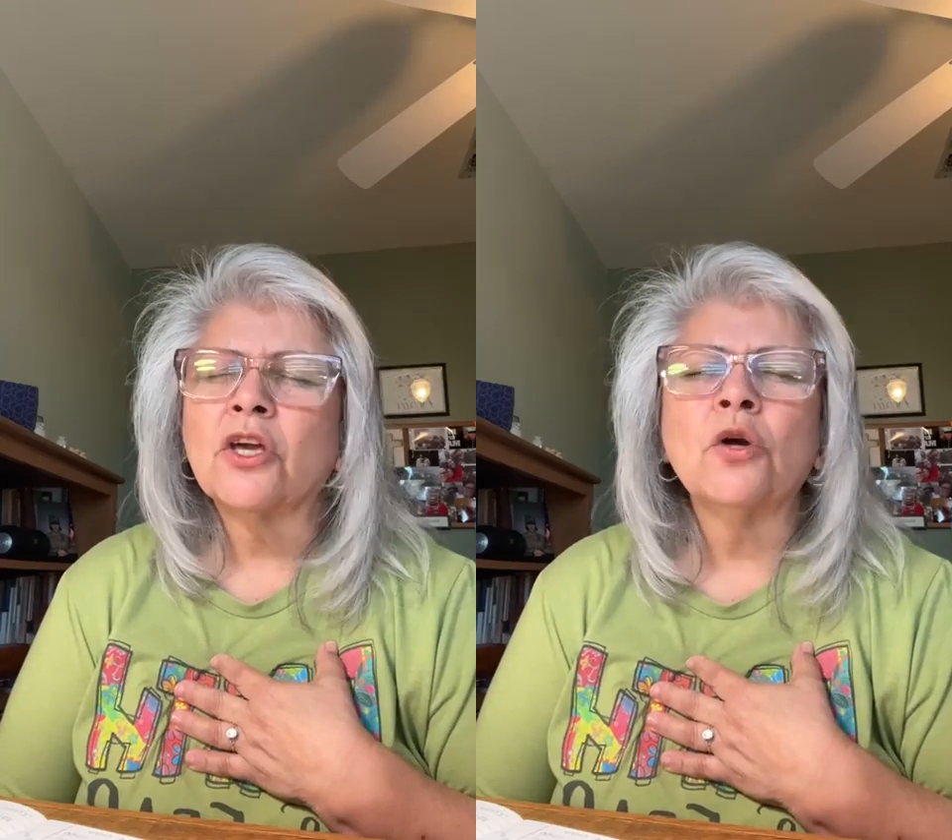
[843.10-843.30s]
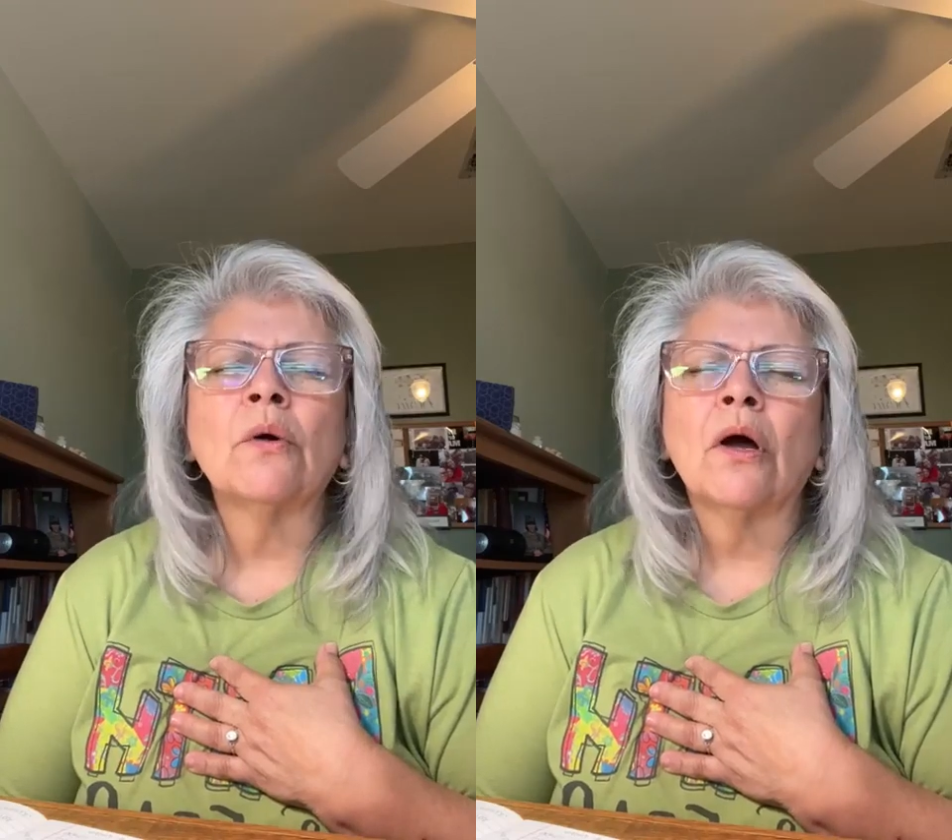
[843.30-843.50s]

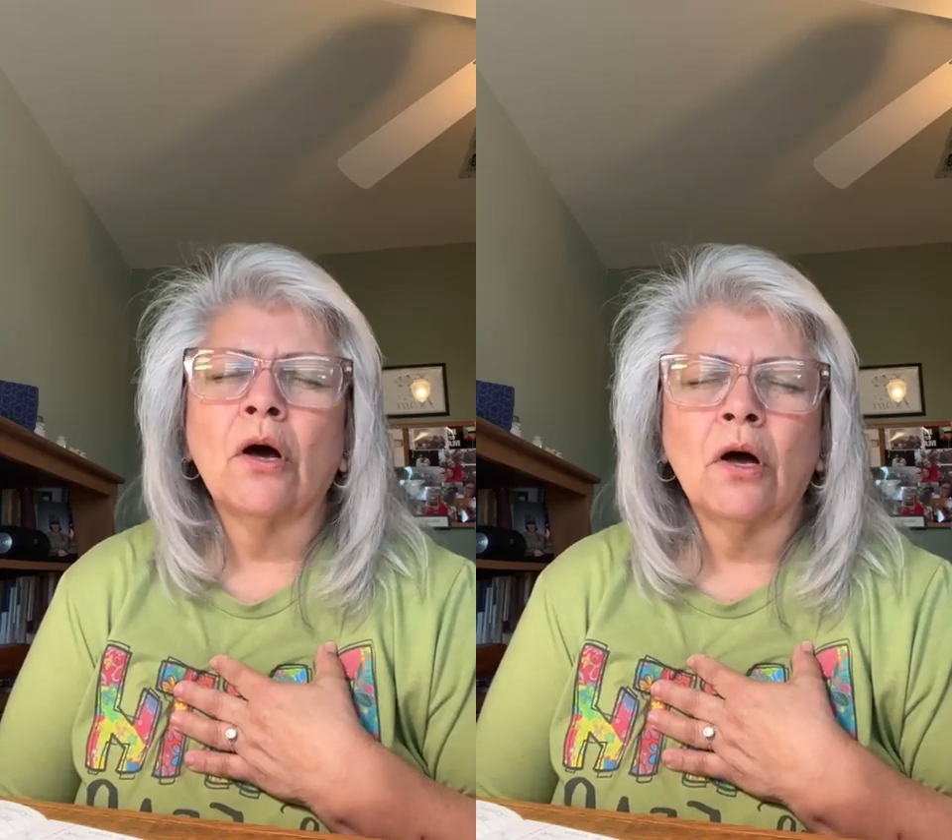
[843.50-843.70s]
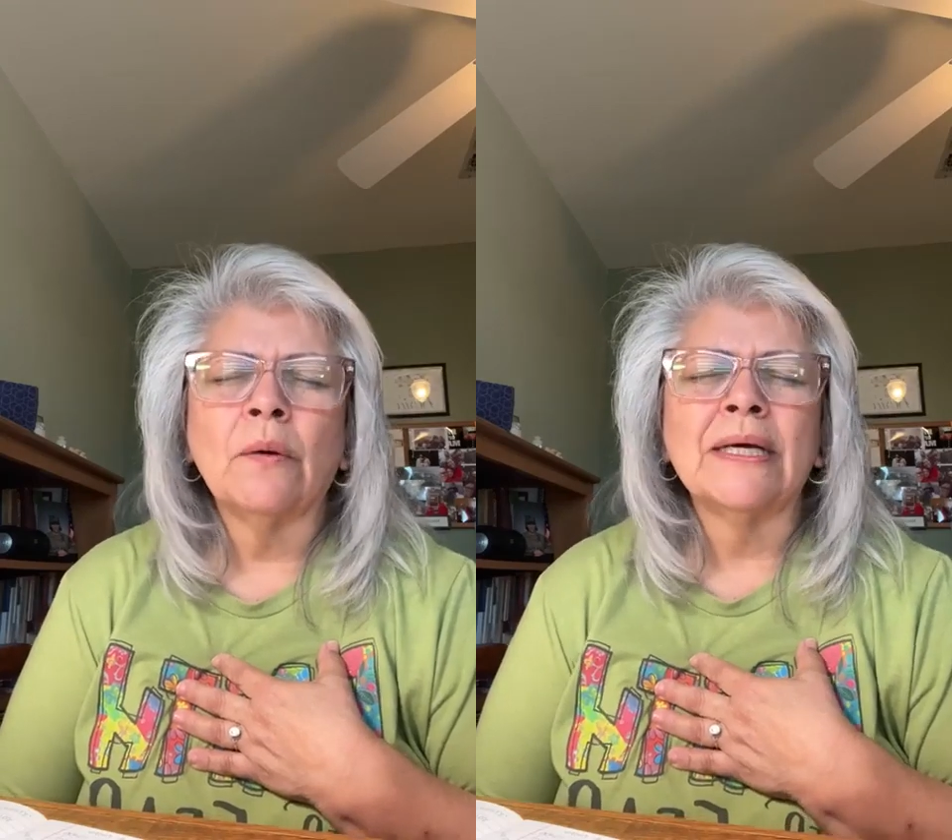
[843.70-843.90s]
that you
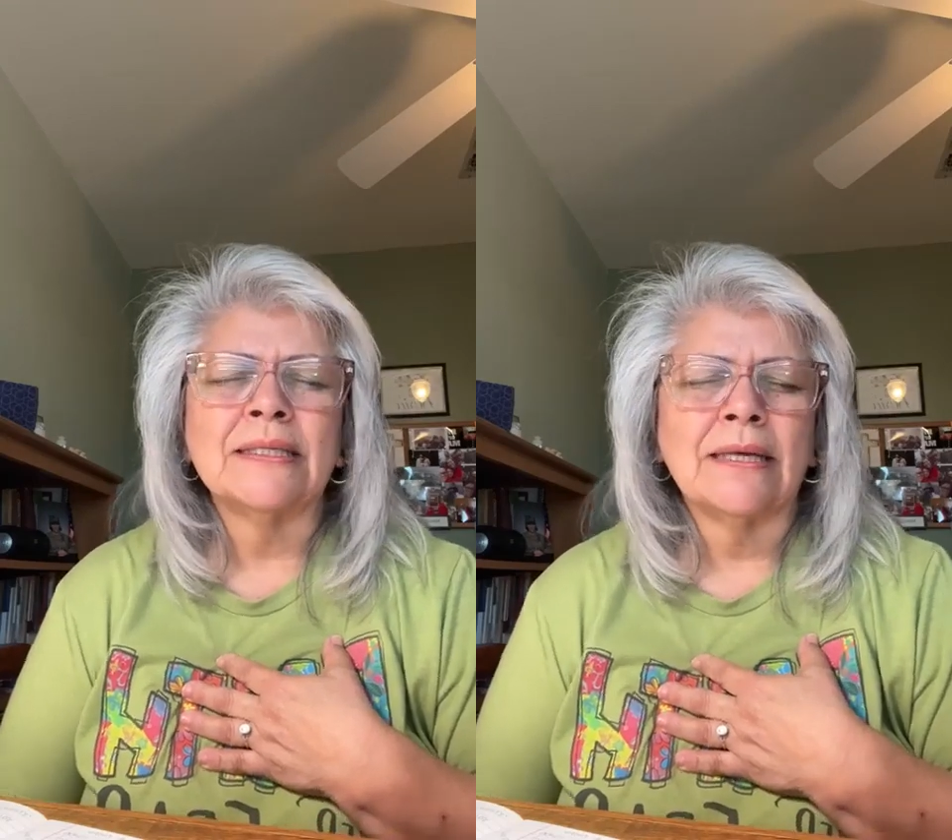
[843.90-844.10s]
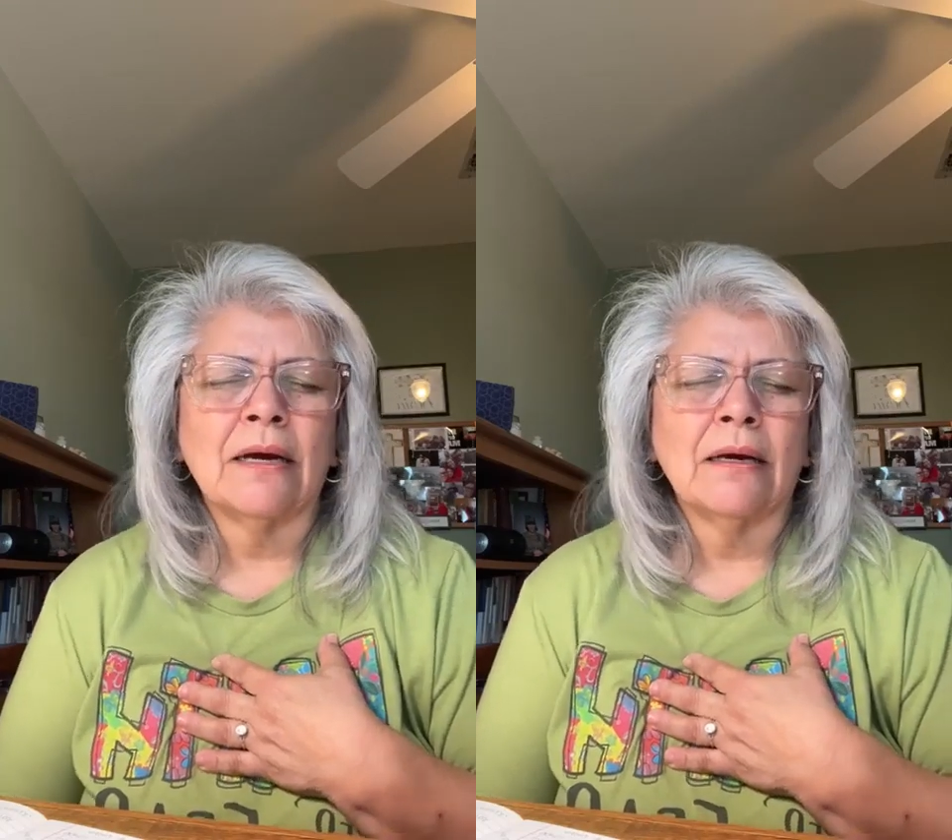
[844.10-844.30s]
are
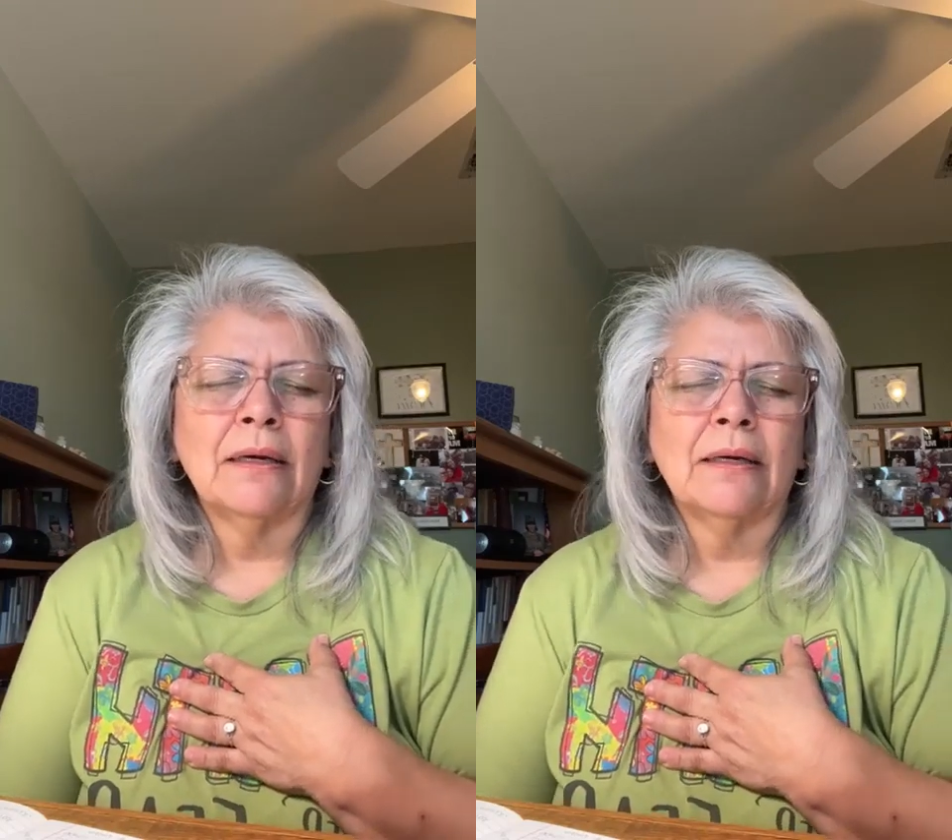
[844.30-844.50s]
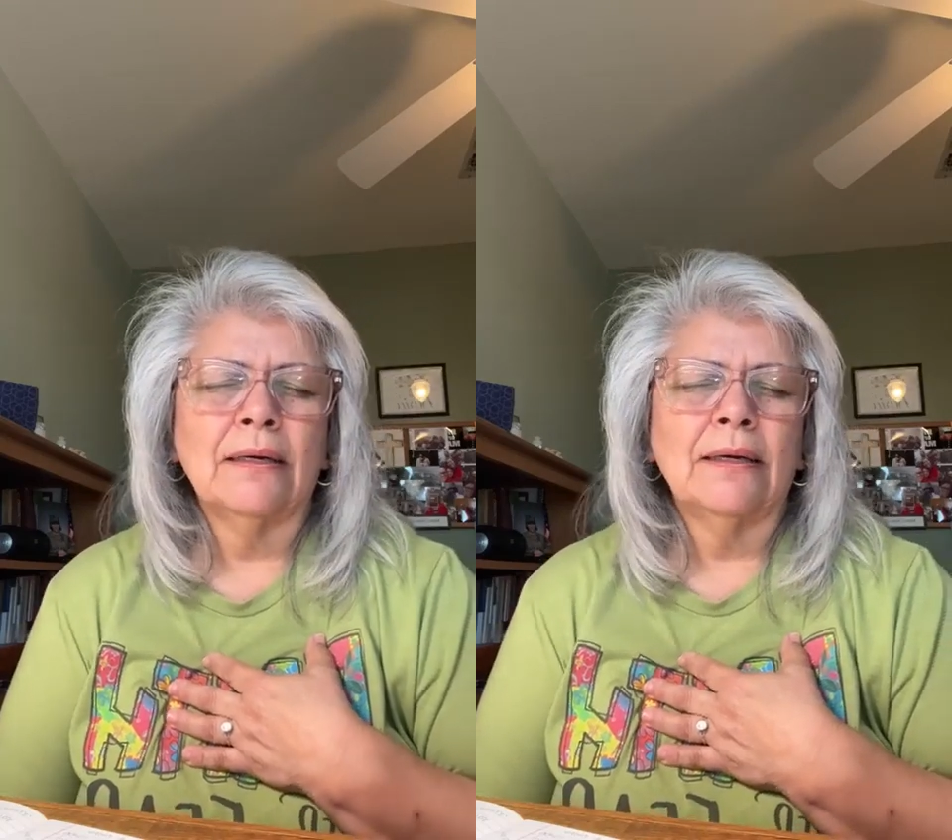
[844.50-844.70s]
always there